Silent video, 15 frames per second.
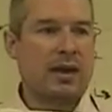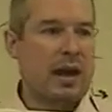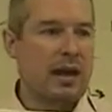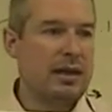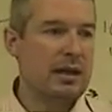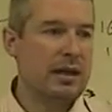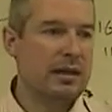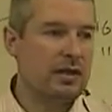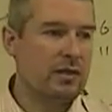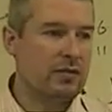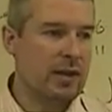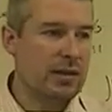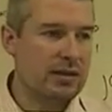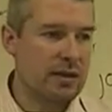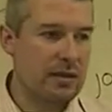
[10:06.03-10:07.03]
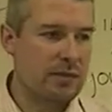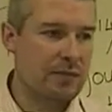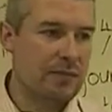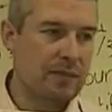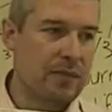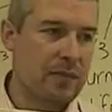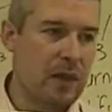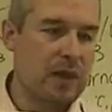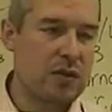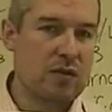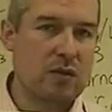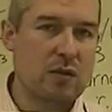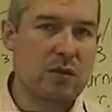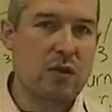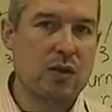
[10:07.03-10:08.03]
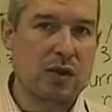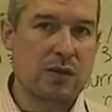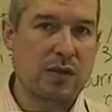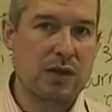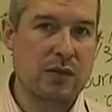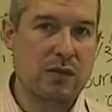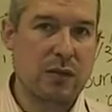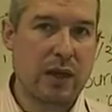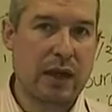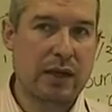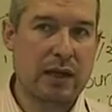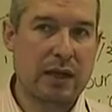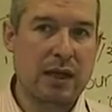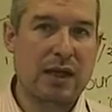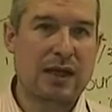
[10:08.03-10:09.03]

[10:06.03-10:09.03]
Calculated risk is the reverse of this, if you like.